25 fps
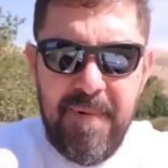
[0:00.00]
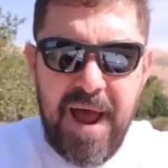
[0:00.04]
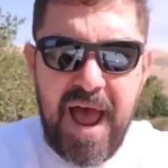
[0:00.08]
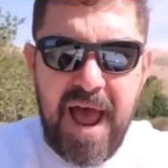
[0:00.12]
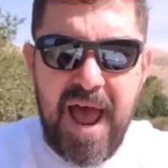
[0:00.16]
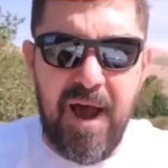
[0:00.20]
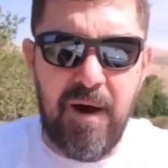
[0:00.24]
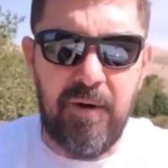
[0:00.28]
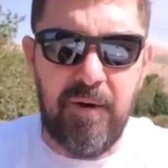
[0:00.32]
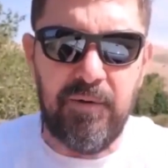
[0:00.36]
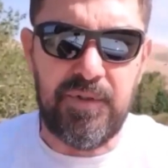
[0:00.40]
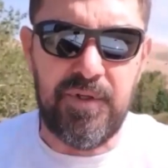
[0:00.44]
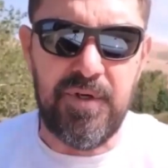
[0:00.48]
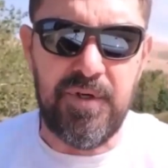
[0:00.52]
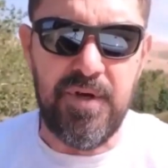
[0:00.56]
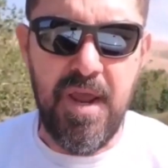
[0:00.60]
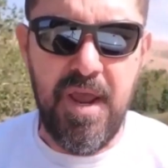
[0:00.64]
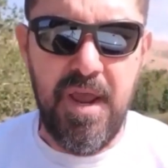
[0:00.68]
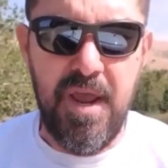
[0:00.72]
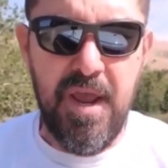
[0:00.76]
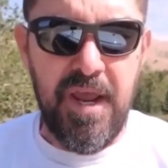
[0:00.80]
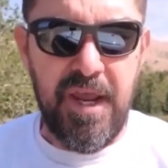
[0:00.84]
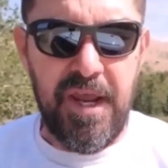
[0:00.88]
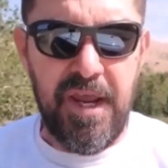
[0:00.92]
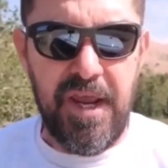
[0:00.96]
out
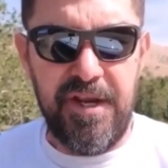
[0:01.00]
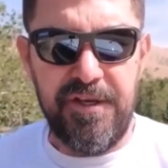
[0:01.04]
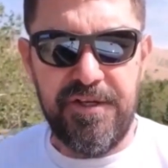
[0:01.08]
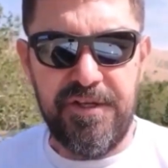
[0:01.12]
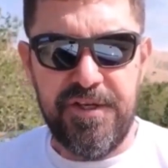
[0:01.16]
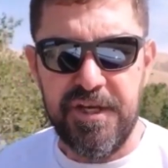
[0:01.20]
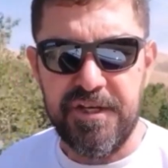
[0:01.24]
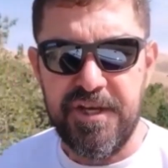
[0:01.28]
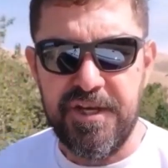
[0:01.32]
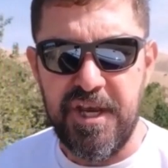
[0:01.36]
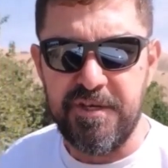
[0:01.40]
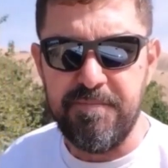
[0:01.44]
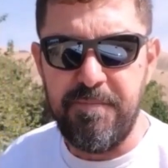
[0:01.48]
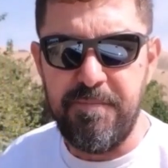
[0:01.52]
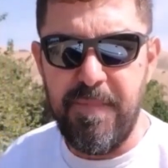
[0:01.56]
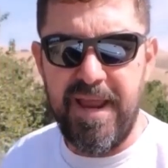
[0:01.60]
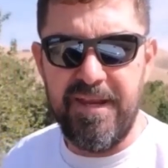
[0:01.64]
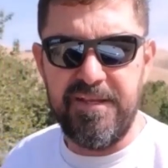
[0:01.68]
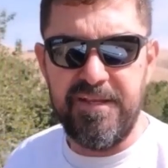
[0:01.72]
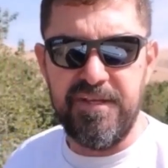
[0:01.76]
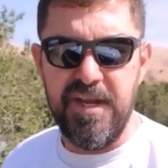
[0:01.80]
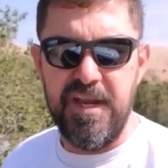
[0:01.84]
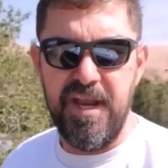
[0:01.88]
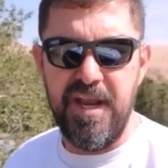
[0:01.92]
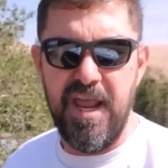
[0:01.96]
in Jesus'
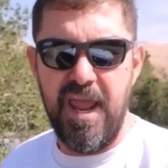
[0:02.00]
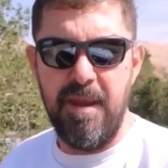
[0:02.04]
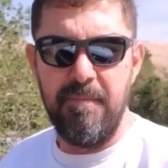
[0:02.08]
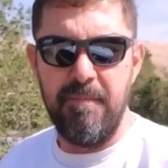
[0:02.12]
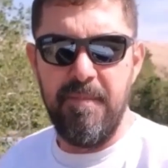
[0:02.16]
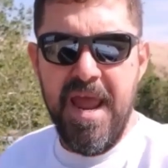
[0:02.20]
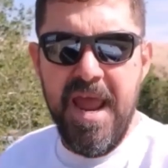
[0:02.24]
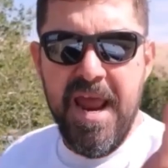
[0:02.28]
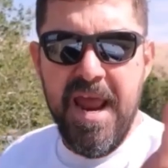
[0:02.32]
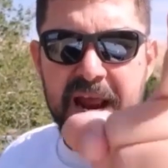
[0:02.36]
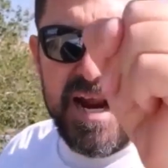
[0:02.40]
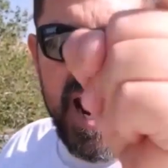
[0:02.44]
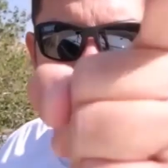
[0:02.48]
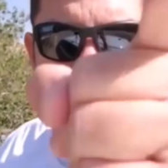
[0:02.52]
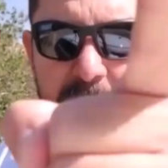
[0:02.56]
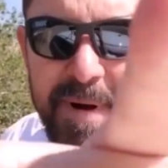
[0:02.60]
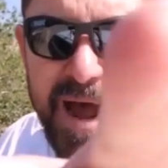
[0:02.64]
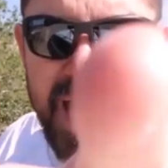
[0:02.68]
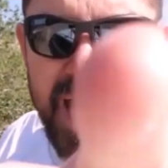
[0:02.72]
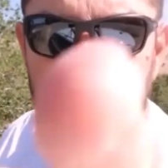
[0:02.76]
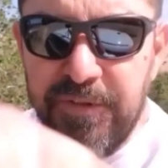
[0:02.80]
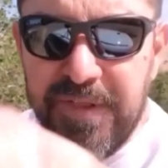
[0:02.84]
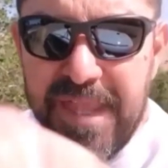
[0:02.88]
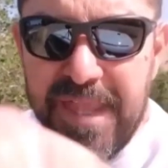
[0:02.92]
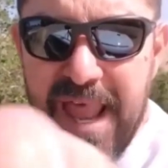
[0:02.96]
mighty name.
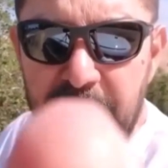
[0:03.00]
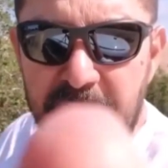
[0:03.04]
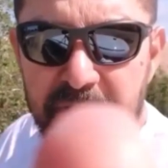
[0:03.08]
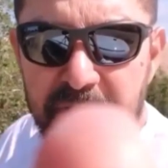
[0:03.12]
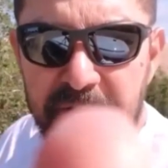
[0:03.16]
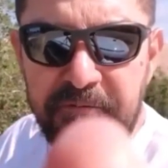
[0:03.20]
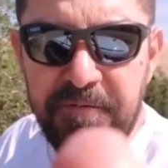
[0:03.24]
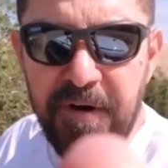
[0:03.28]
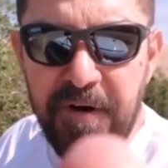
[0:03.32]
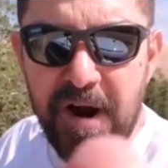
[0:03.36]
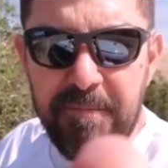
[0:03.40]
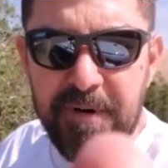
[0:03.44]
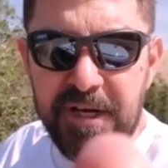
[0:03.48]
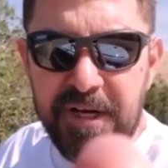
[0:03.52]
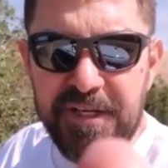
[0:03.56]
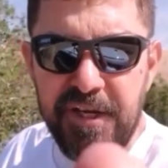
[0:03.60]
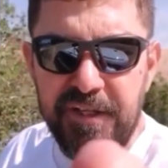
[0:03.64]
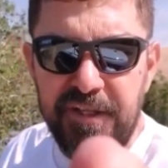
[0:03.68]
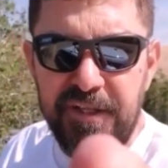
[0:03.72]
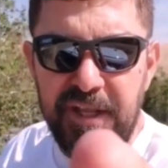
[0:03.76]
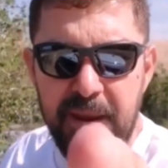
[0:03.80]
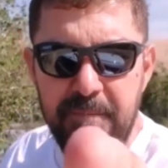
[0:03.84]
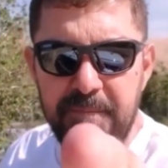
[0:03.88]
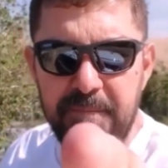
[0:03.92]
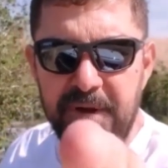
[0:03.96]
Come out now,
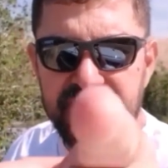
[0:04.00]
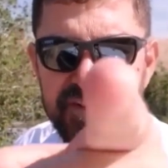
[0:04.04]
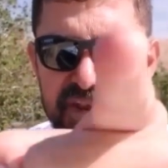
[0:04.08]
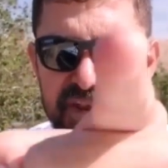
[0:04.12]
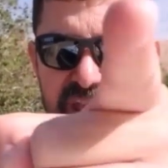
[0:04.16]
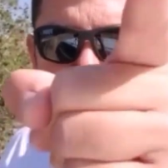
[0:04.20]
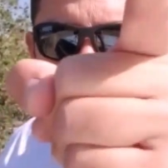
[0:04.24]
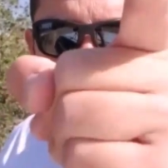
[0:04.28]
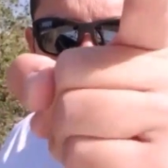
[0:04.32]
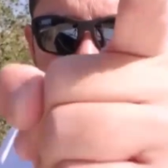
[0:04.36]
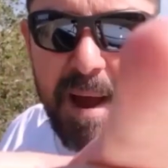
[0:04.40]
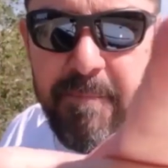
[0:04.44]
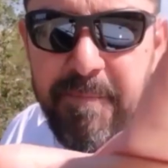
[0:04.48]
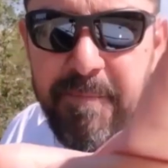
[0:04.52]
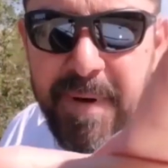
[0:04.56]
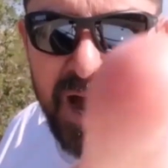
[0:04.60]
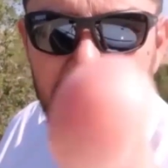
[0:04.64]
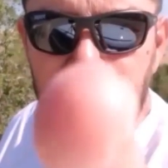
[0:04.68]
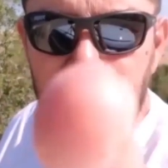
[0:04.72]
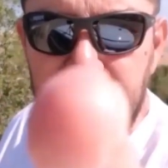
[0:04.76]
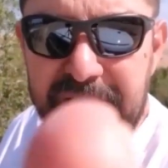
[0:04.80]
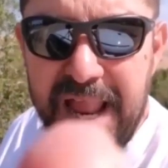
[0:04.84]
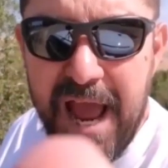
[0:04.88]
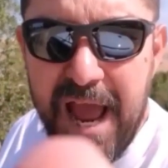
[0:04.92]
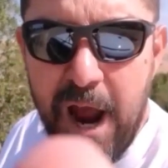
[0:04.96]
infirmity Come
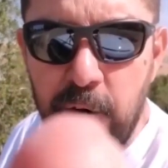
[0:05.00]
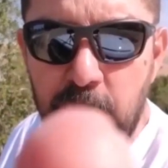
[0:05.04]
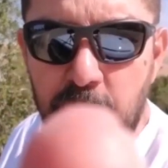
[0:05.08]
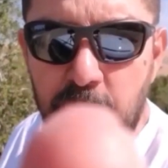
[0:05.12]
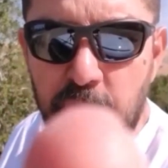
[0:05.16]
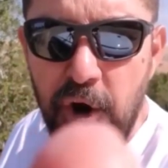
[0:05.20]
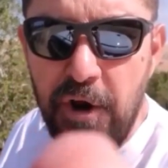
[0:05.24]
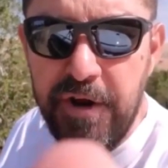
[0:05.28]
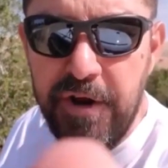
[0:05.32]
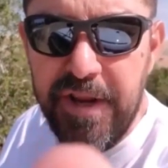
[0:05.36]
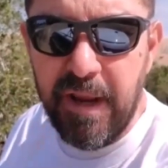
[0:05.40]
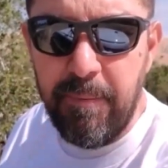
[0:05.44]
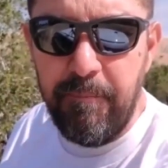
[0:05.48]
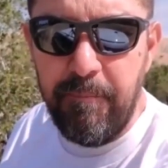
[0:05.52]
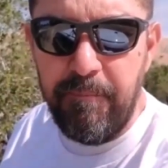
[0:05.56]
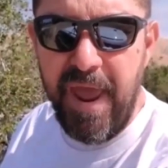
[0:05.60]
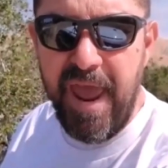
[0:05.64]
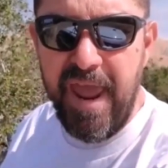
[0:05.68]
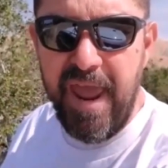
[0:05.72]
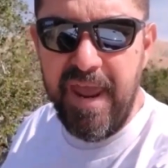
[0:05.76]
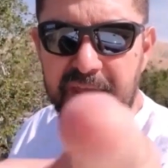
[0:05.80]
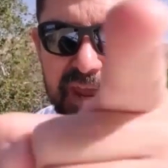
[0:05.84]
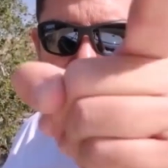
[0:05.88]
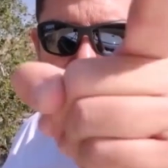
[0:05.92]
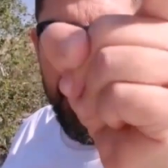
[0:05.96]
out now, chronic
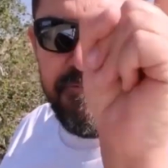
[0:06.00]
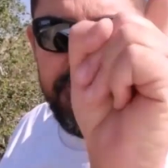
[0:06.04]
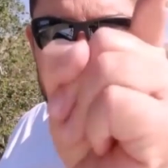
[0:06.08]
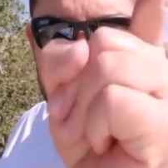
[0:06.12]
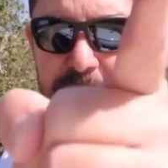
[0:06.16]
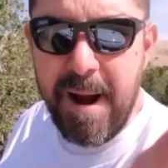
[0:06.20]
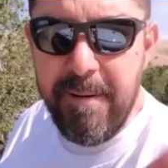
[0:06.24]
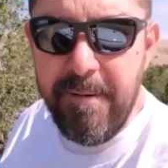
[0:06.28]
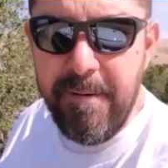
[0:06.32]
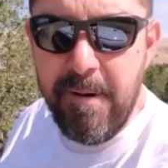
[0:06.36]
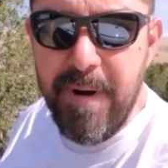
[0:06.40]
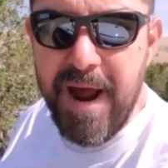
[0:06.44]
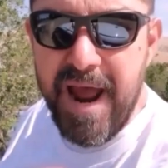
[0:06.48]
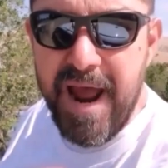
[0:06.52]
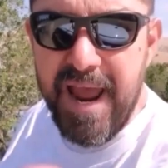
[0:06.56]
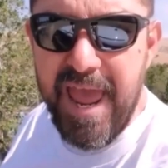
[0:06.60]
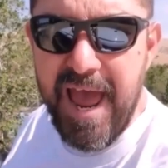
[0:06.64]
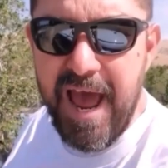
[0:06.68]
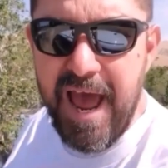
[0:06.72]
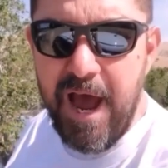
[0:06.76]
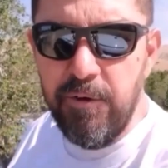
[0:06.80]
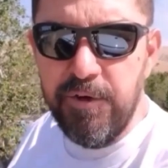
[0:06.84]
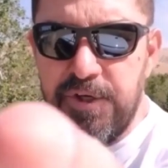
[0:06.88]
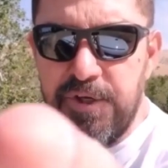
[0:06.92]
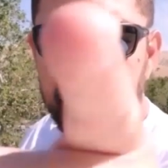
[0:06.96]
pain,
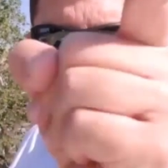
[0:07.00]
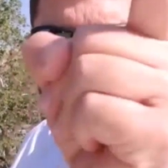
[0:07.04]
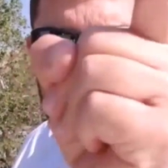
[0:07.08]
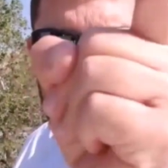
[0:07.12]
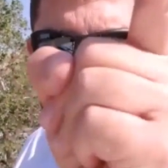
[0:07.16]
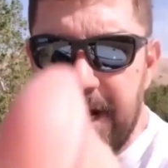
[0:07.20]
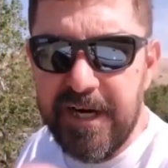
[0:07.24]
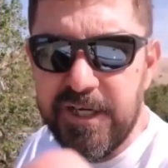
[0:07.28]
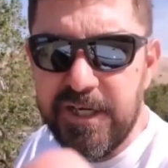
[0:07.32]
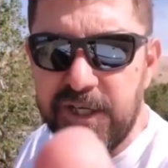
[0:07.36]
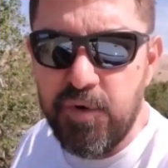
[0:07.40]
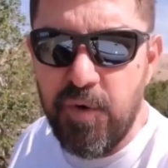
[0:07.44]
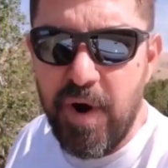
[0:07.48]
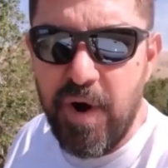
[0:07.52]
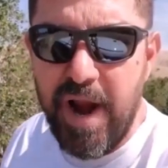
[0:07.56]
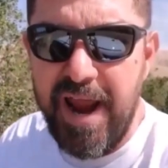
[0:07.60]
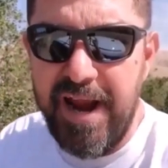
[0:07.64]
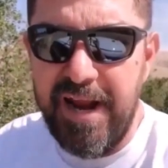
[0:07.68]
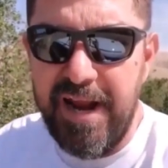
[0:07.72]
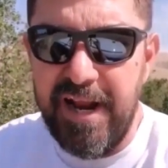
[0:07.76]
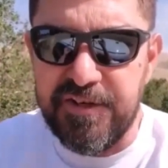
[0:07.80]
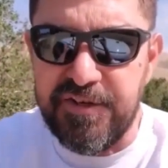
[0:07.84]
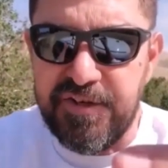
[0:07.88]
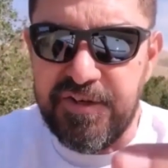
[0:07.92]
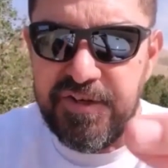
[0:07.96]
fibromyalgia,
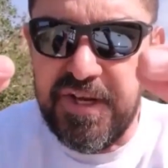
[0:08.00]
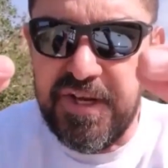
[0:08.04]
arthritis.